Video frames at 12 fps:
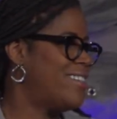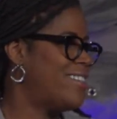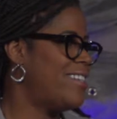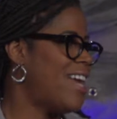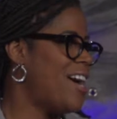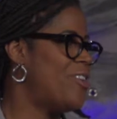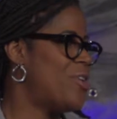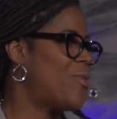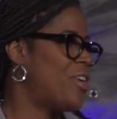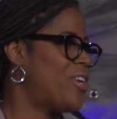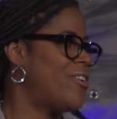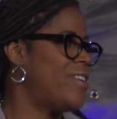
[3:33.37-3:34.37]
to not know
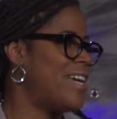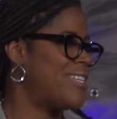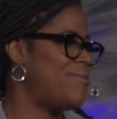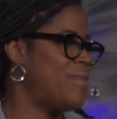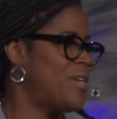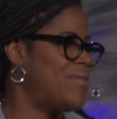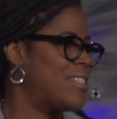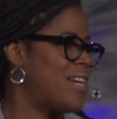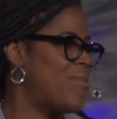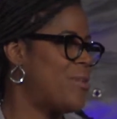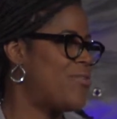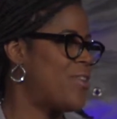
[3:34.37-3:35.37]
where your next meal was
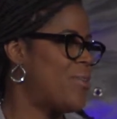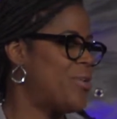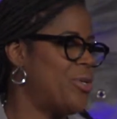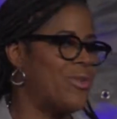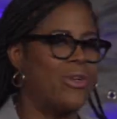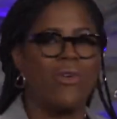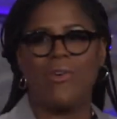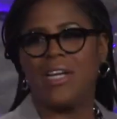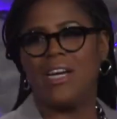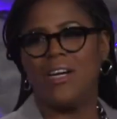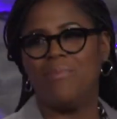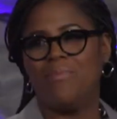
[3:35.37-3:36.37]
coming from when you were
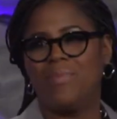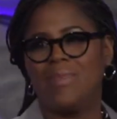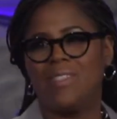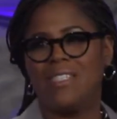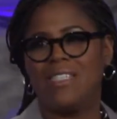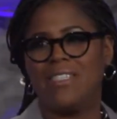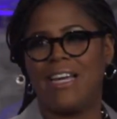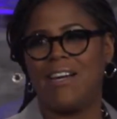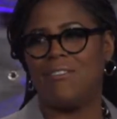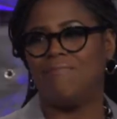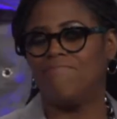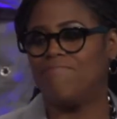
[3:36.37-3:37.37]
growing up, sit
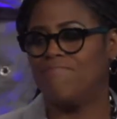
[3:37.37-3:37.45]
down.